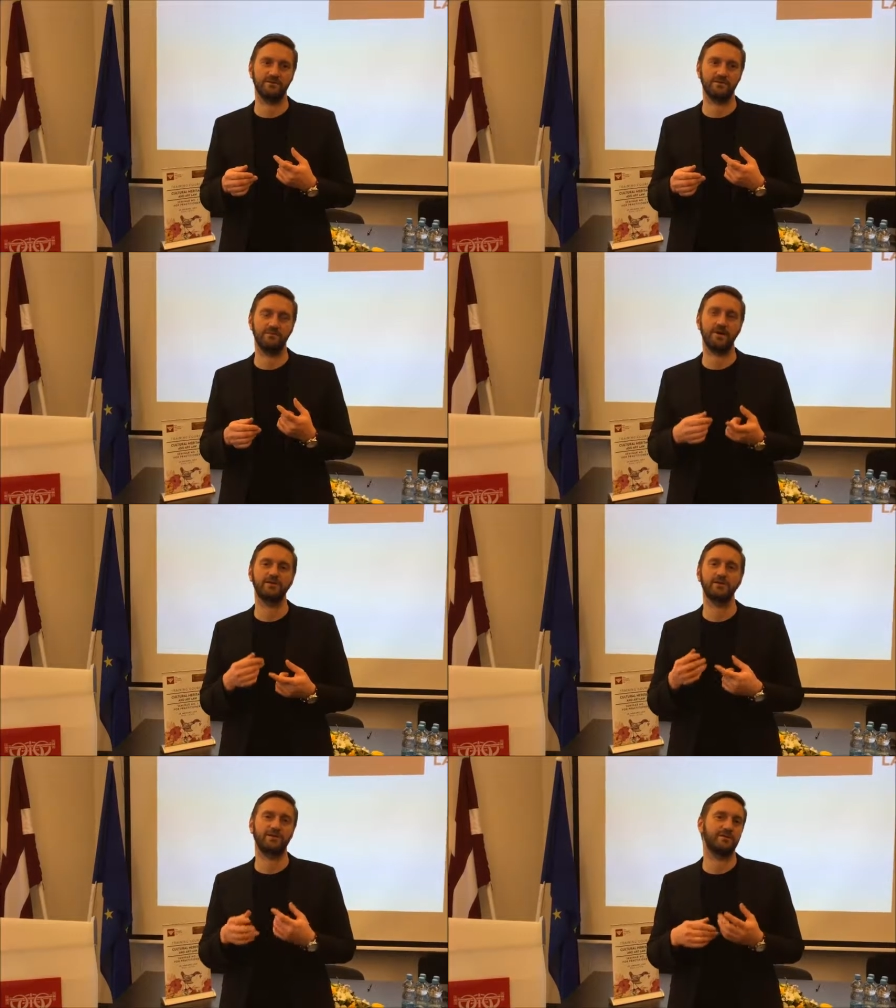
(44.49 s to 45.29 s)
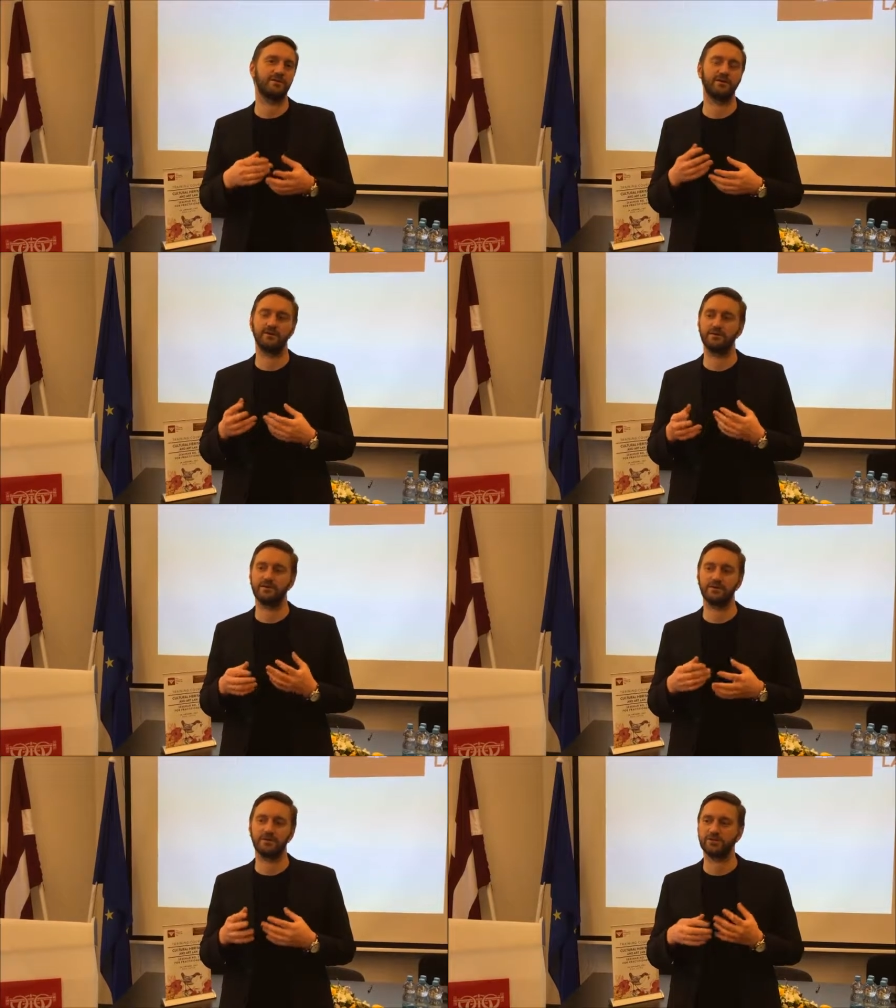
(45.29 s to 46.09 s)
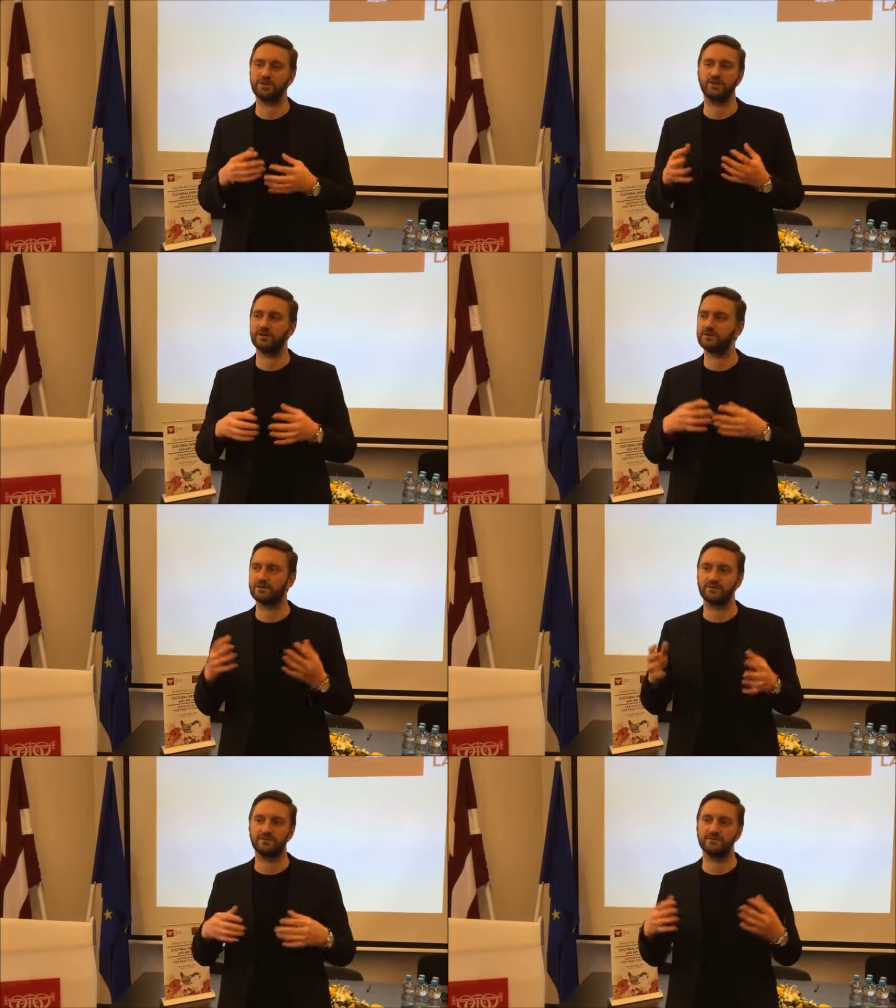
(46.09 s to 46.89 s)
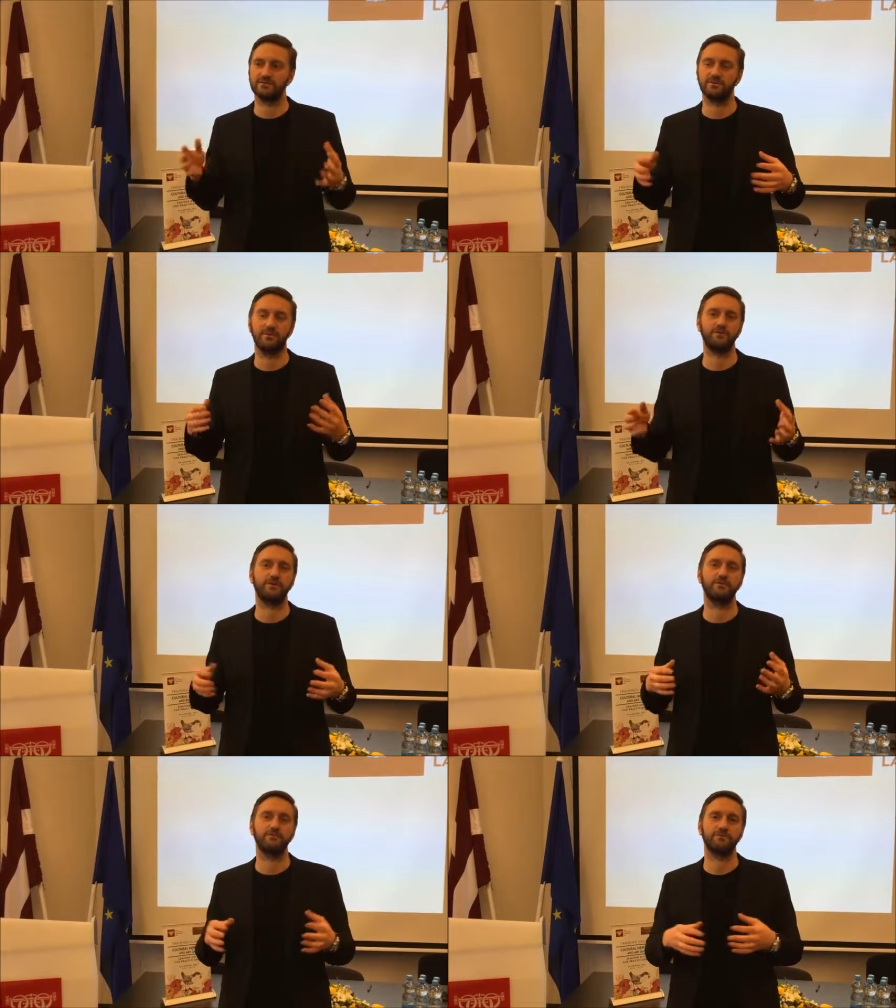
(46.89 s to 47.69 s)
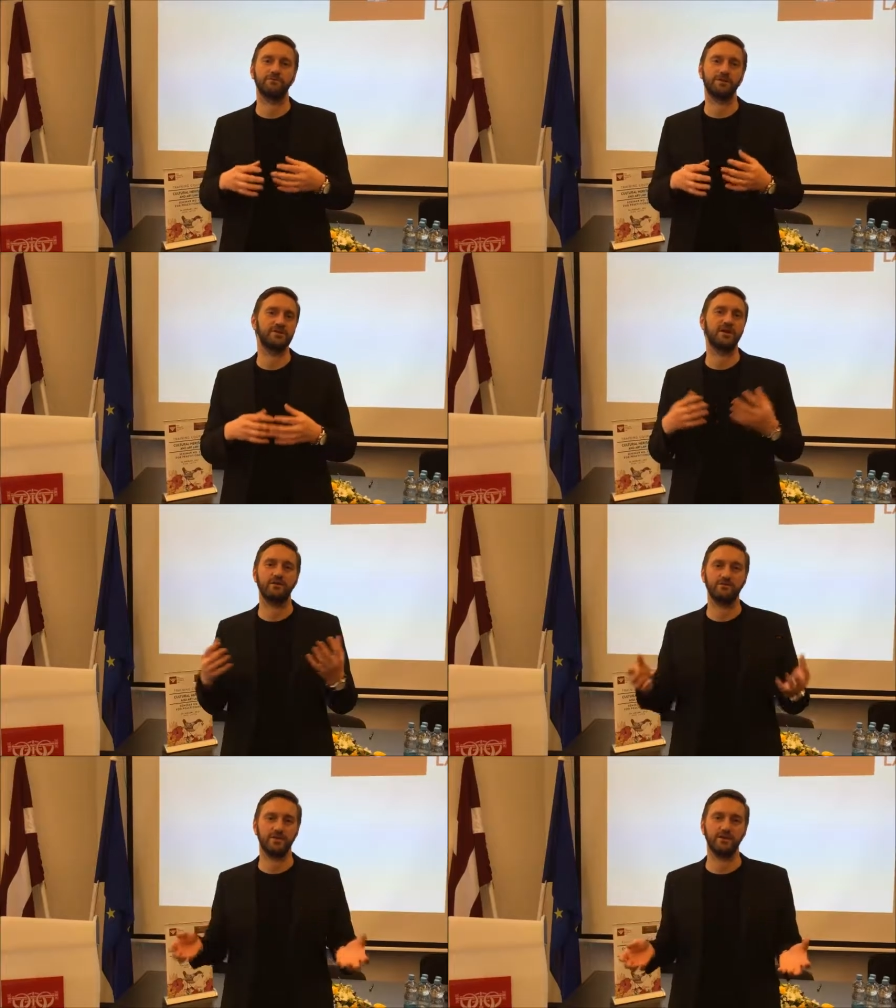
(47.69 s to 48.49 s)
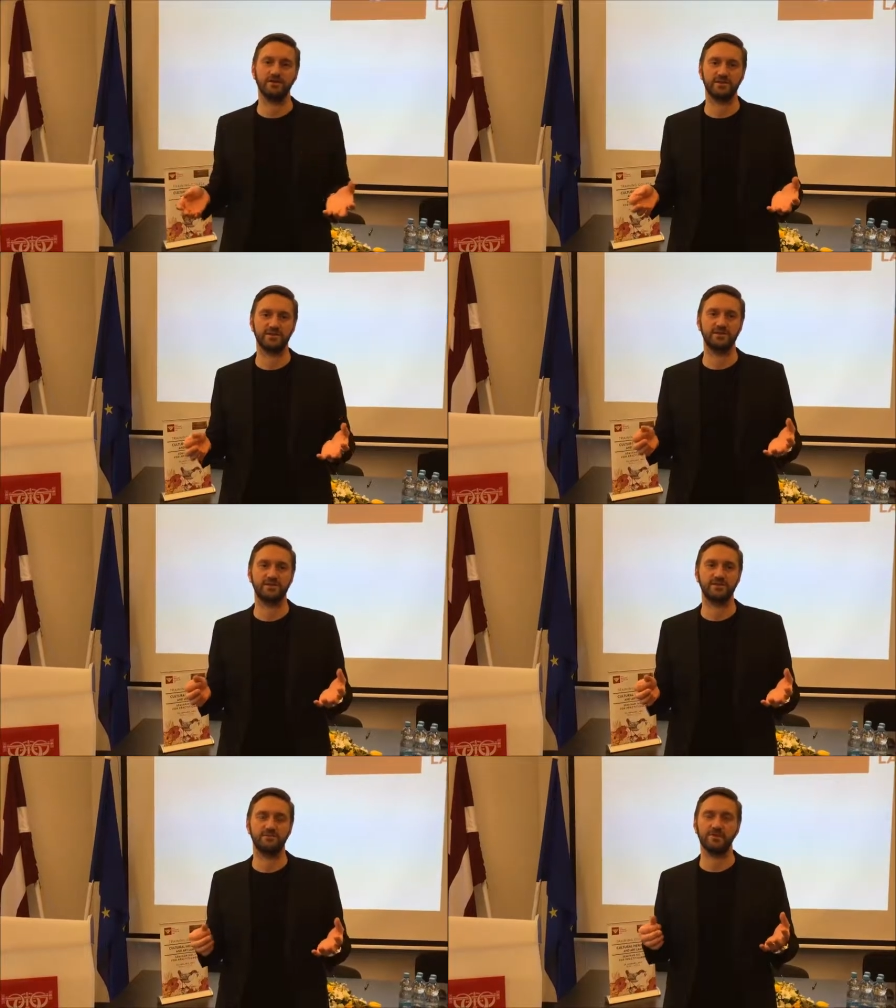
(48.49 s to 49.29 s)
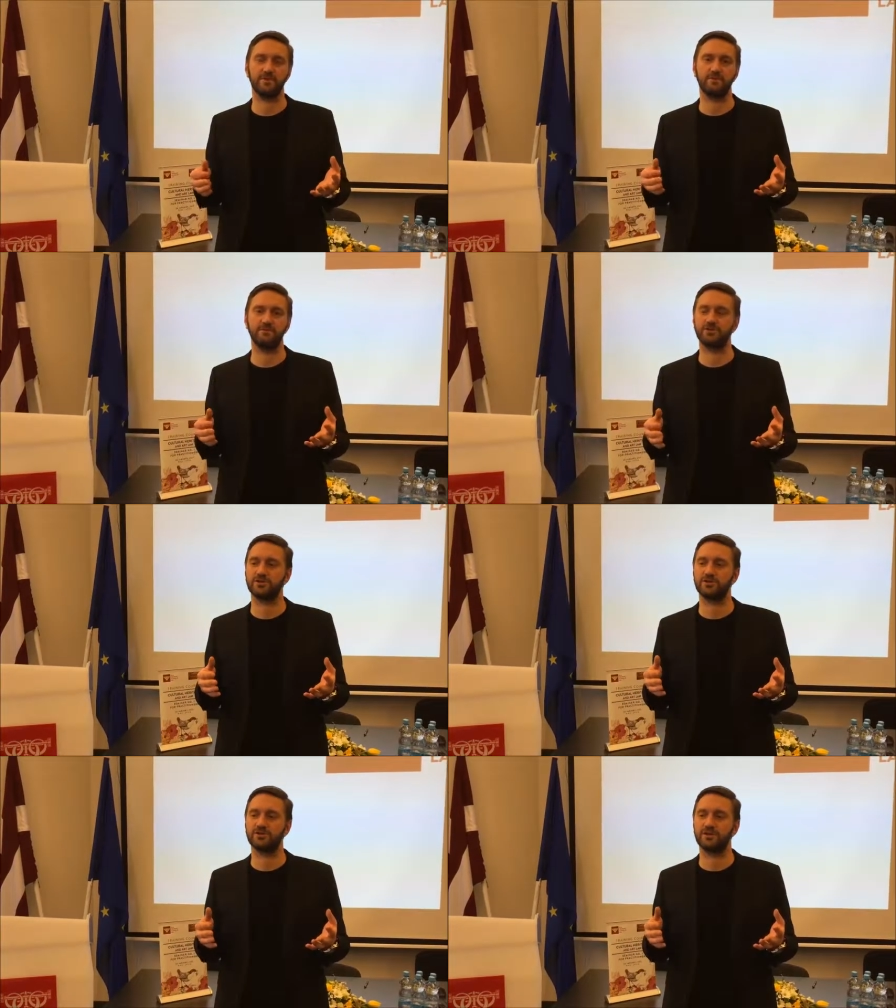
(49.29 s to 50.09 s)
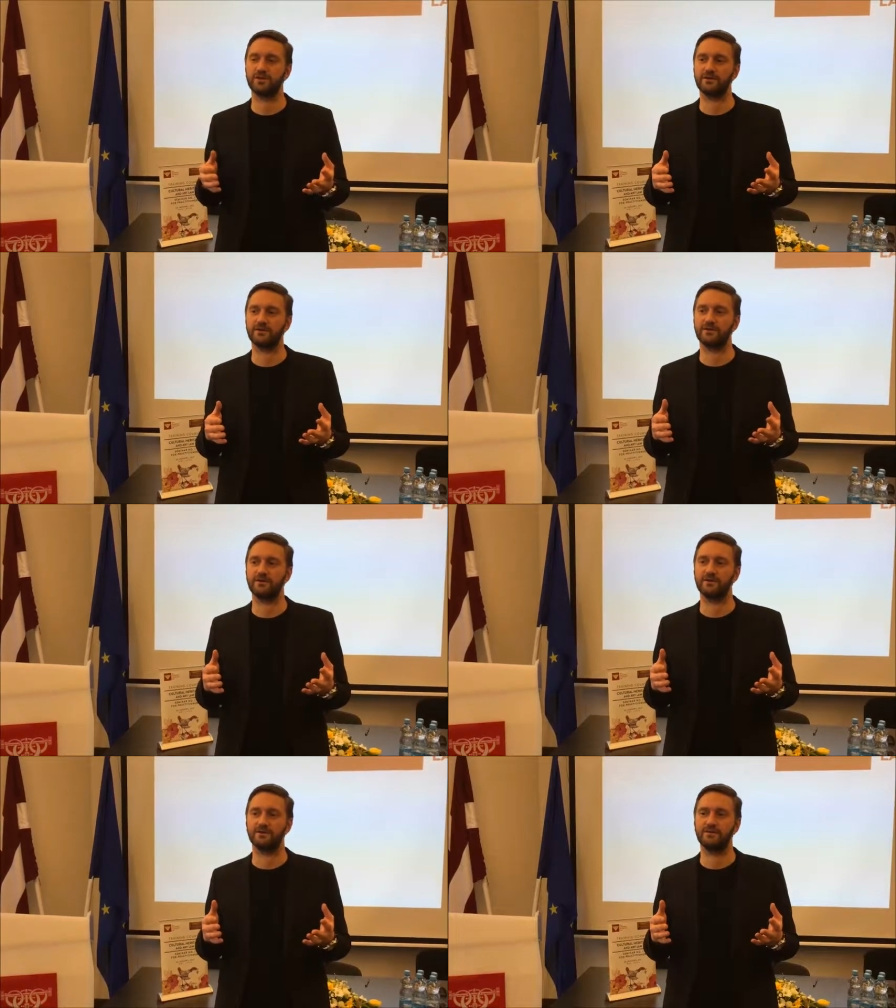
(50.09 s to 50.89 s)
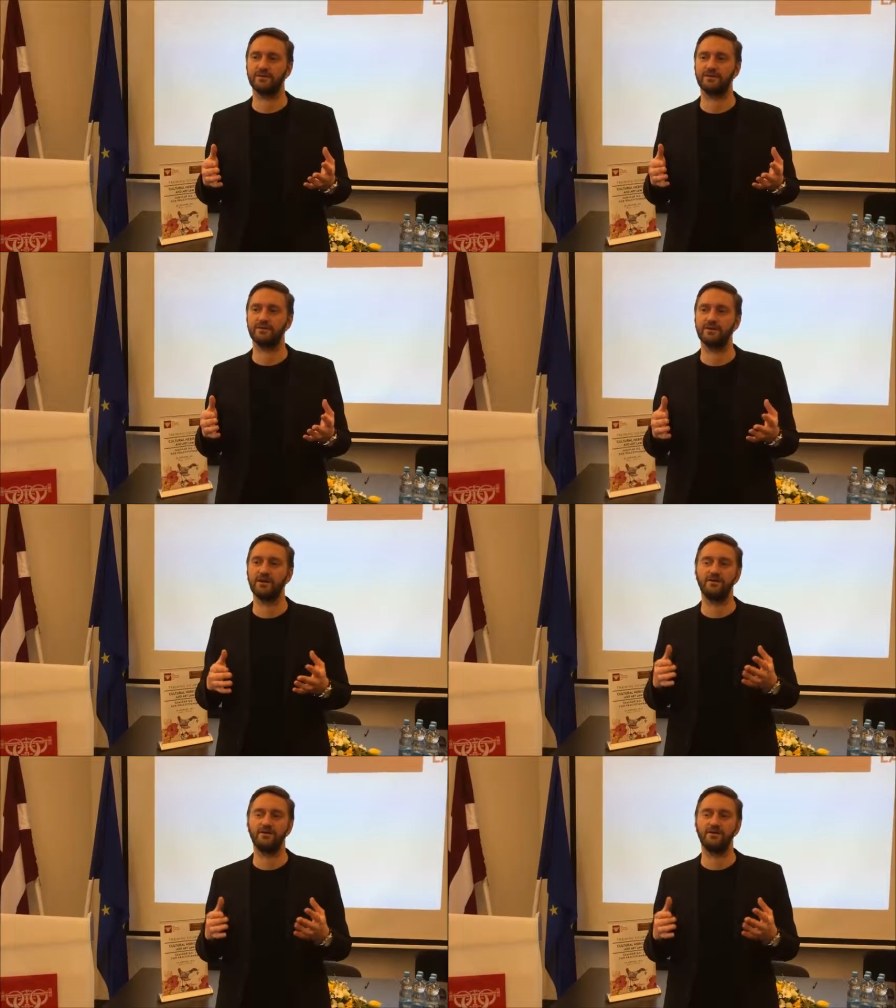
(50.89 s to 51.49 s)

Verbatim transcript: imagine uh, imagining uh, of, of, of, these kind of things as, as something which is like uh,